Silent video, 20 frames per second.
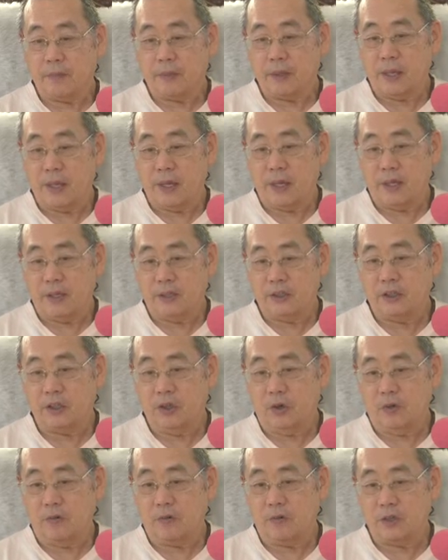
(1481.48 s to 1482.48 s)

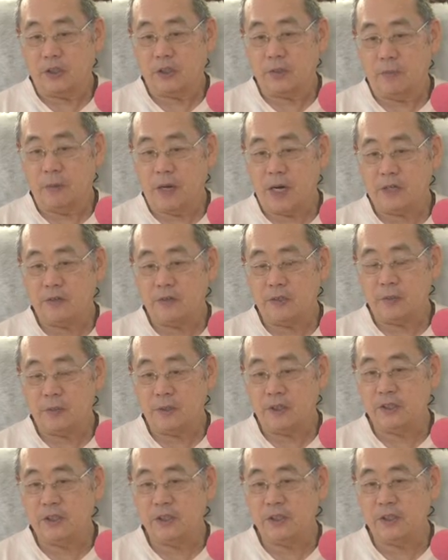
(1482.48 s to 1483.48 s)
So, of course, Bhagavatam
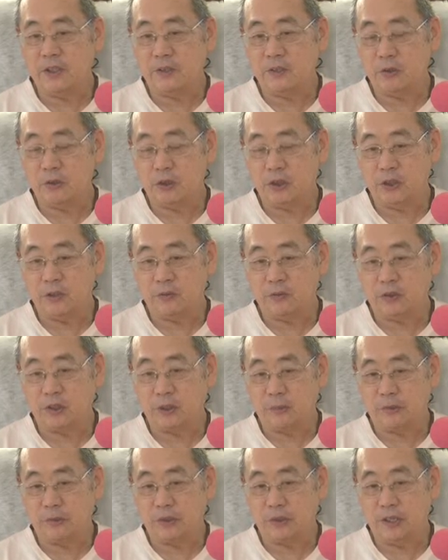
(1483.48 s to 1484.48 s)
is the conclusion of
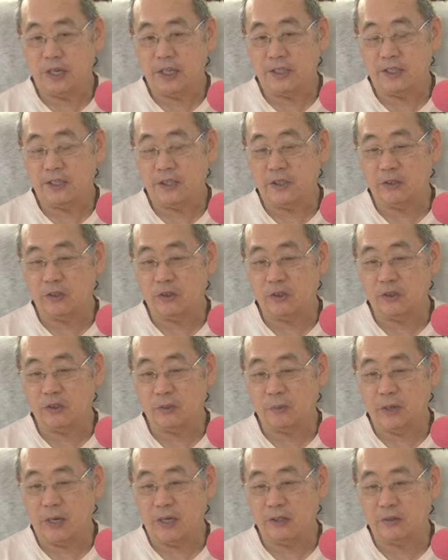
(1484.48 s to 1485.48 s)
scripture, and the conclusion
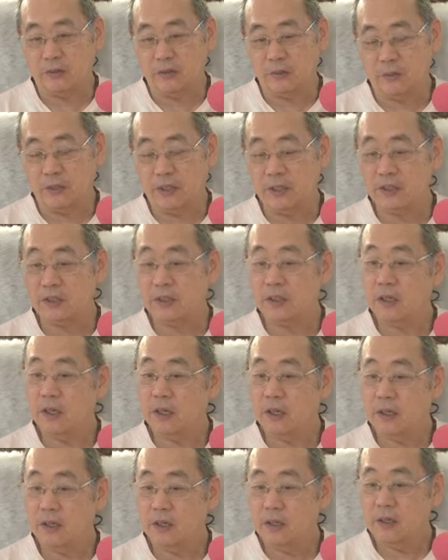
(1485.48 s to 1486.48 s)
of Bhagavatam is
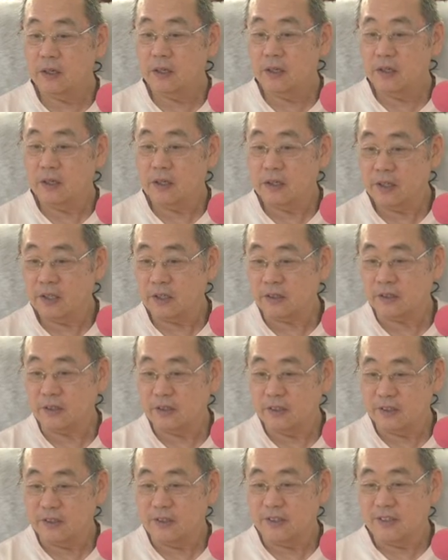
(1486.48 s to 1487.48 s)
this.
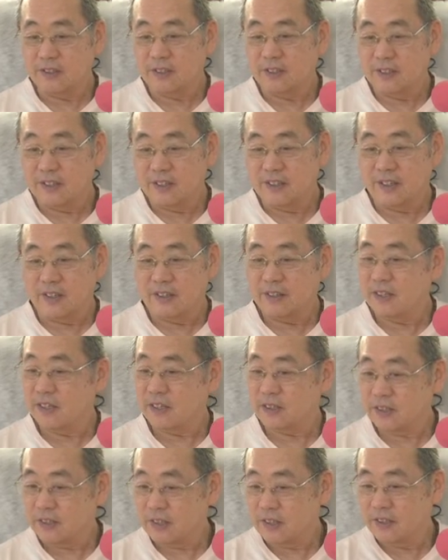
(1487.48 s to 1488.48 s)

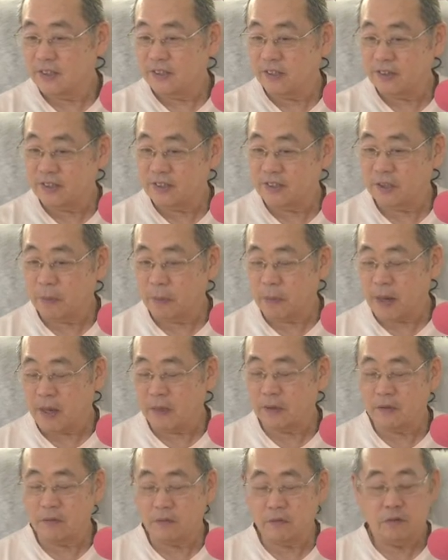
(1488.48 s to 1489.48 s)
Yes, there is the
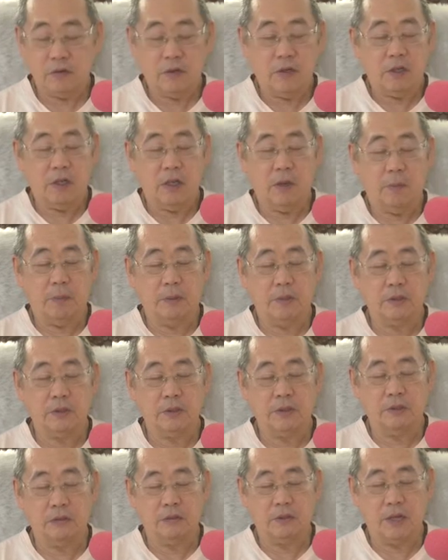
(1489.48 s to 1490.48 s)
path of
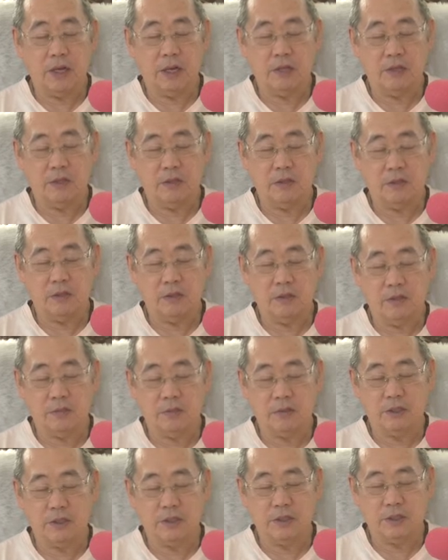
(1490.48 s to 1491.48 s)
impersonal jnana and
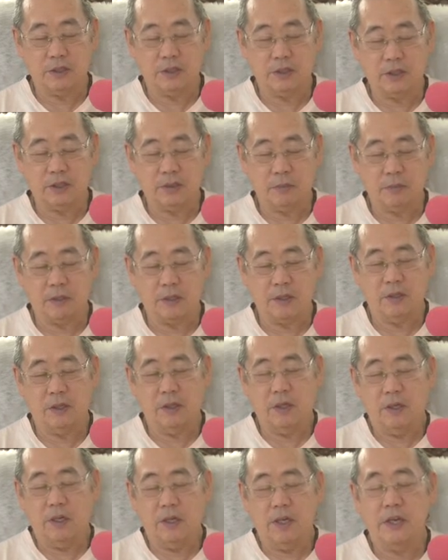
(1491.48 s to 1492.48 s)
liberation, etc.,
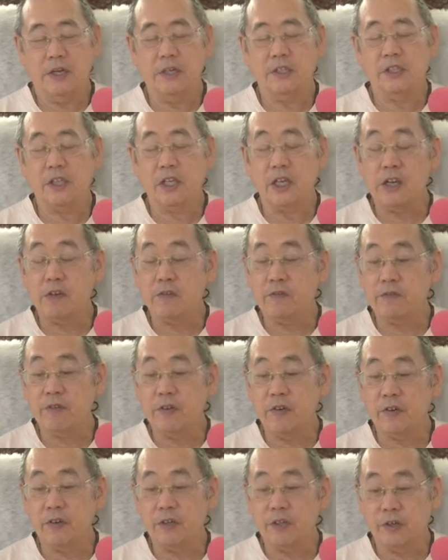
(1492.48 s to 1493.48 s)
but it is
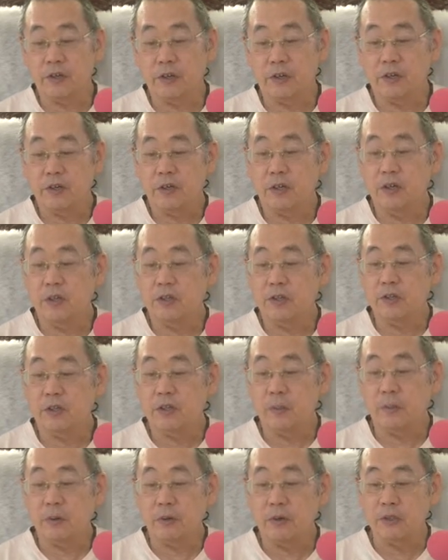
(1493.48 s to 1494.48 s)
inferior to
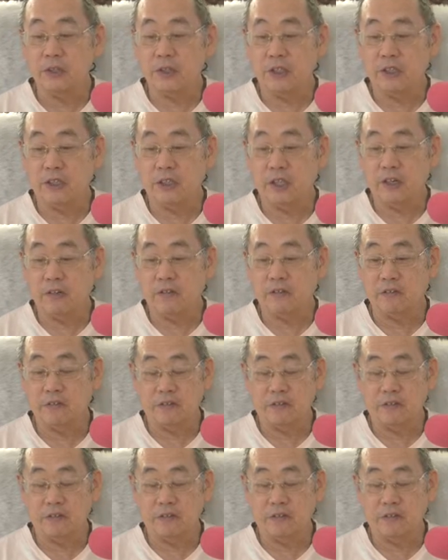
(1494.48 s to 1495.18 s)
the process of